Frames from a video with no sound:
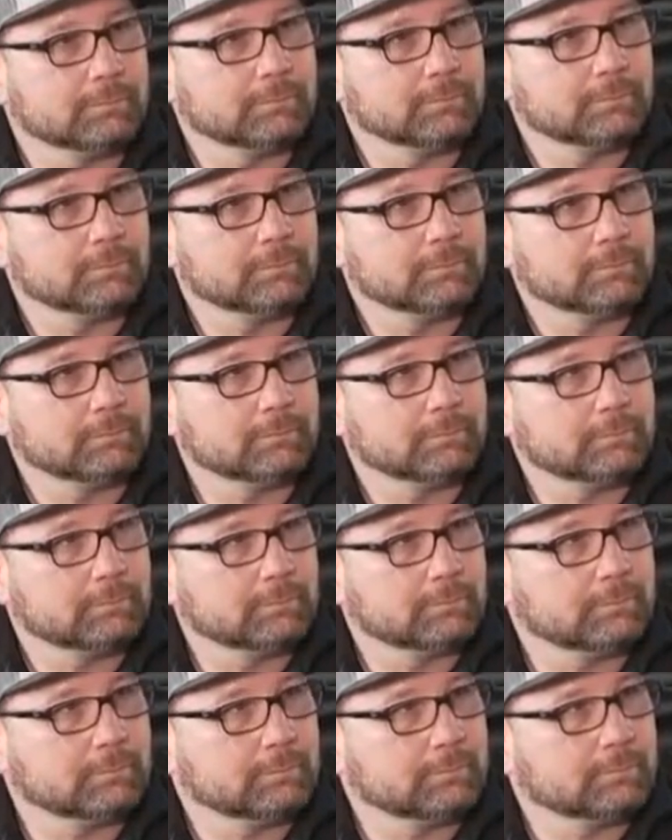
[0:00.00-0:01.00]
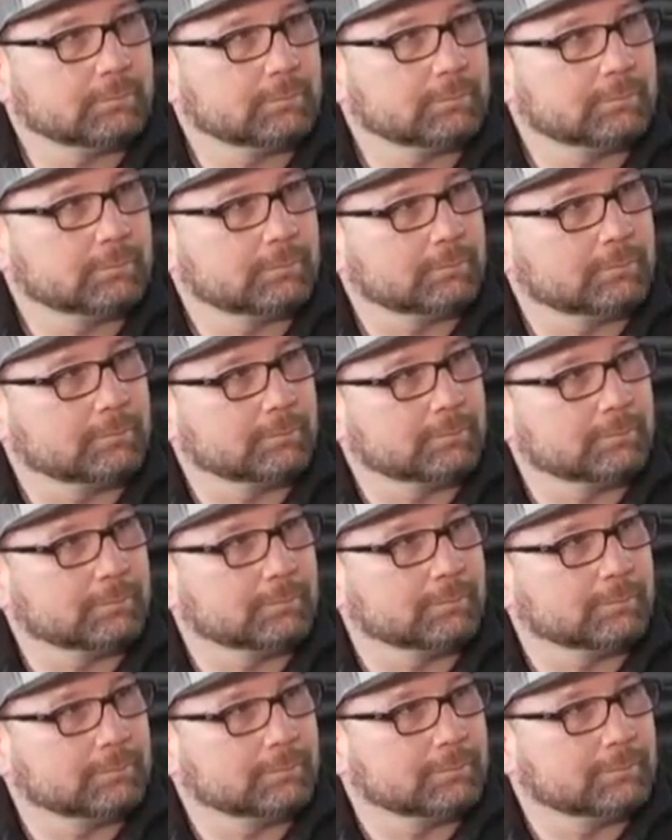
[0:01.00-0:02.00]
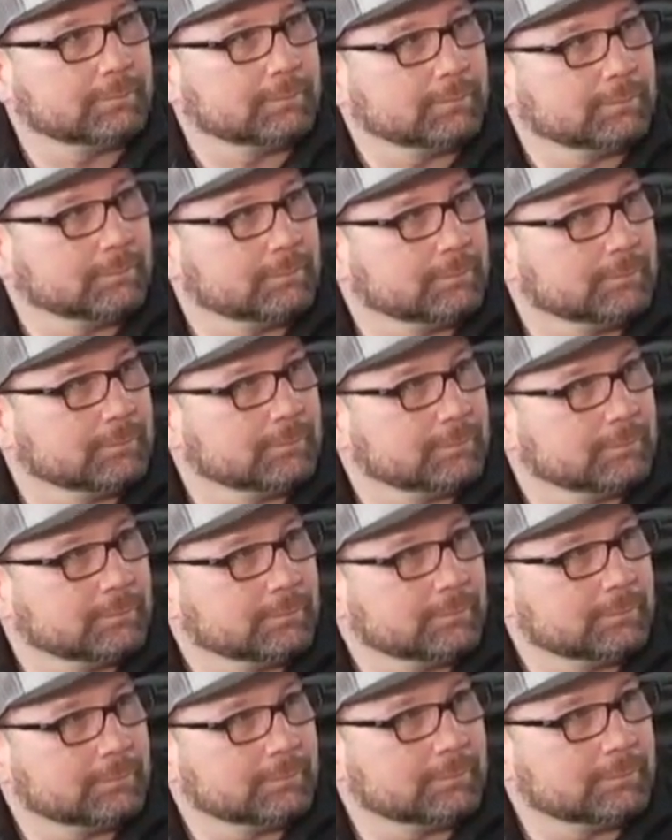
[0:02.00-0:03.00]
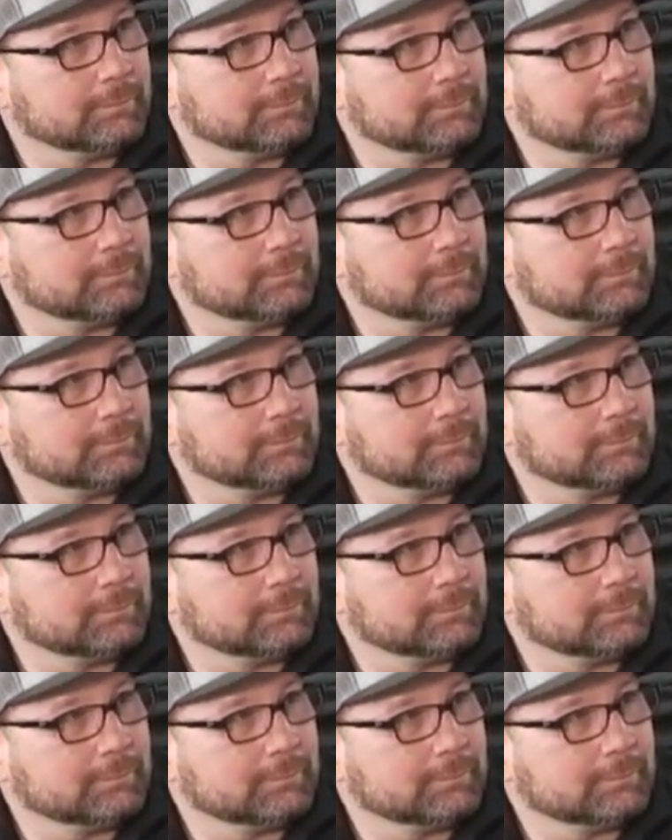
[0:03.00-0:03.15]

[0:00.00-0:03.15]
(silent)